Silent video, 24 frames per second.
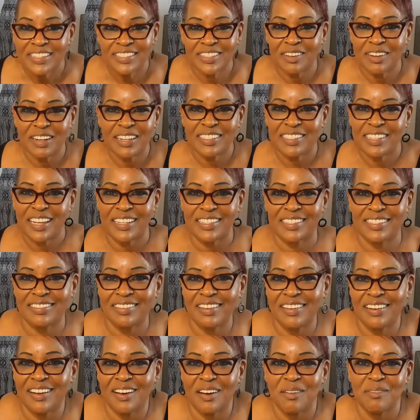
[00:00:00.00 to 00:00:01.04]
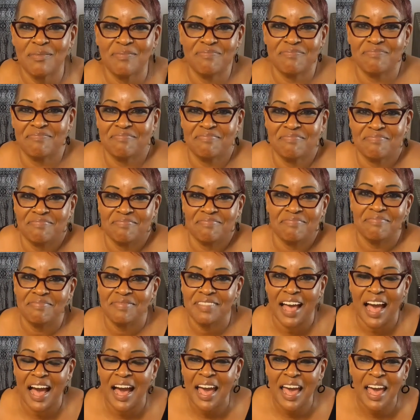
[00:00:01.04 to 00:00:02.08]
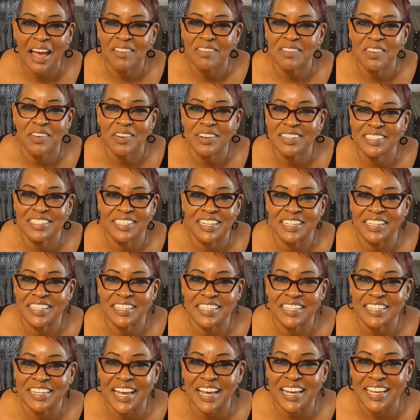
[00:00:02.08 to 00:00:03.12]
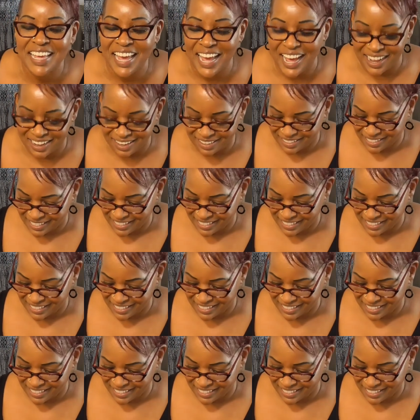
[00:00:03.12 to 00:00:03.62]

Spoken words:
So this just, you know, I have no agenda today, y'all.